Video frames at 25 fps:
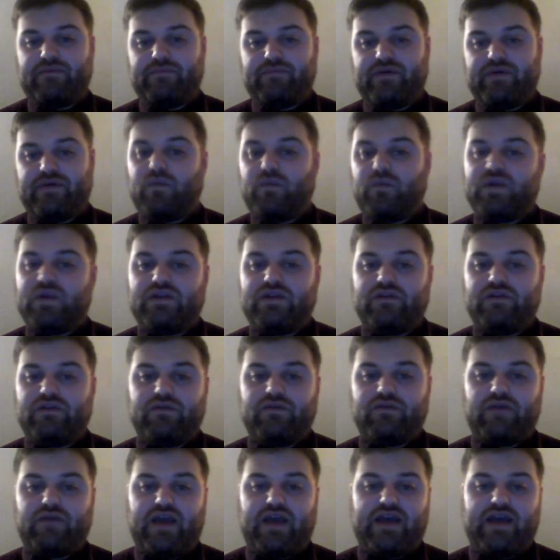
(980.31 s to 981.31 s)
But we
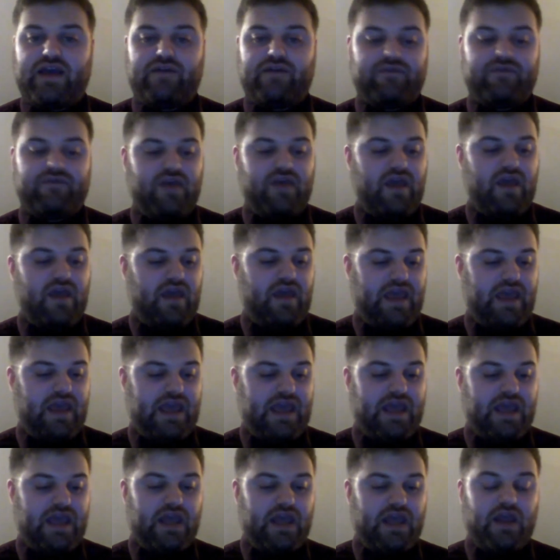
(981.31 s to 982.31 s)
do have
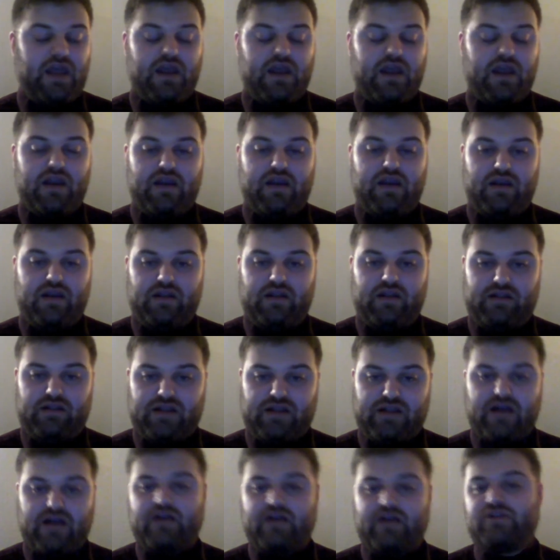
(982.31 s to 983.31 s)
a
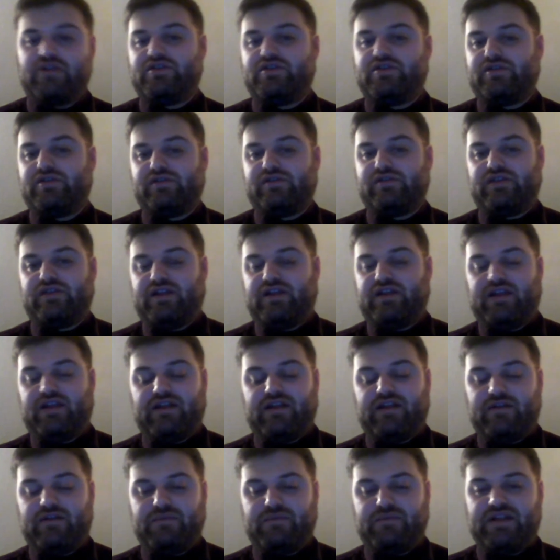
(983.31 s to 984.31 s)
large,
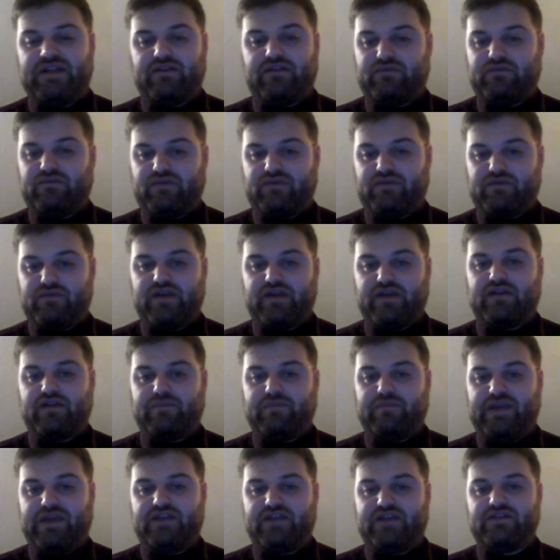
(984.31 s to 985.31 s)
and I mean this with
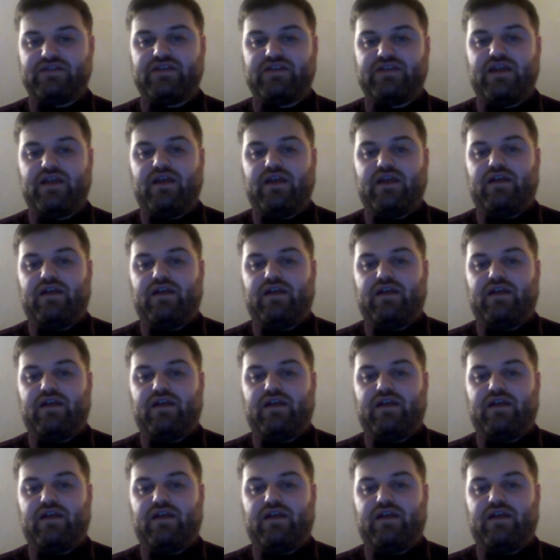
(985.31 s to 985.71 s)
300 pages,